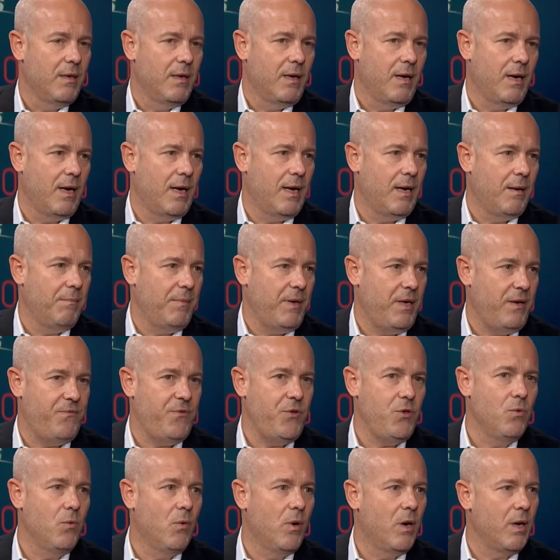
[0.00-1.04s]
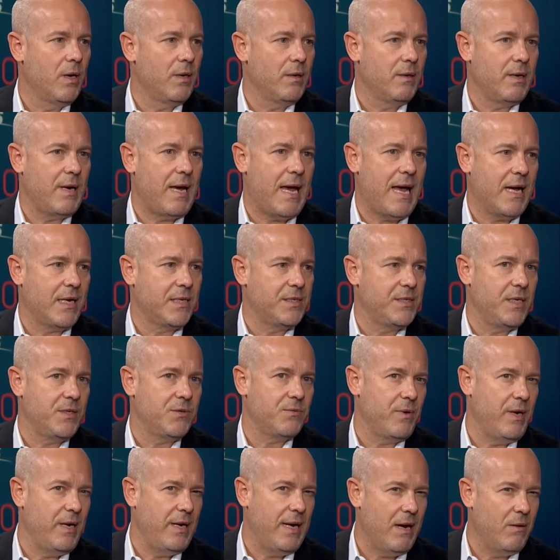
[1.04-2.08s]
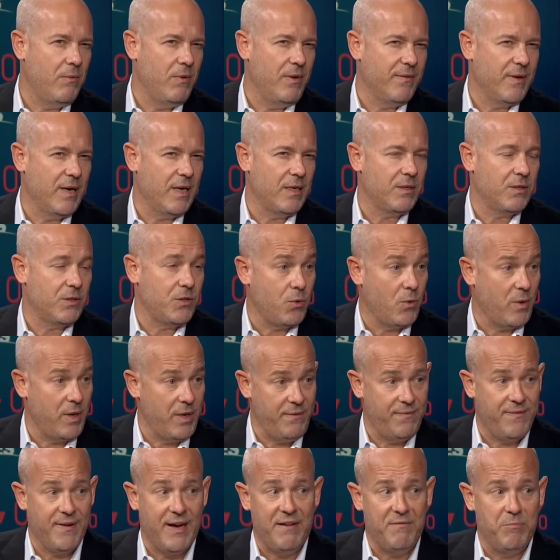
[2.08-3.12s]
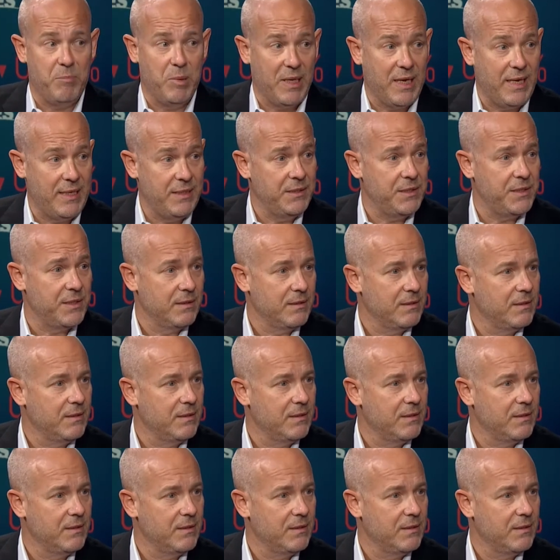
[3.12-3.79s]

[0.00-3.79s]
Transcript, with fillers: Um, if you want access, right now we've got 25 blends.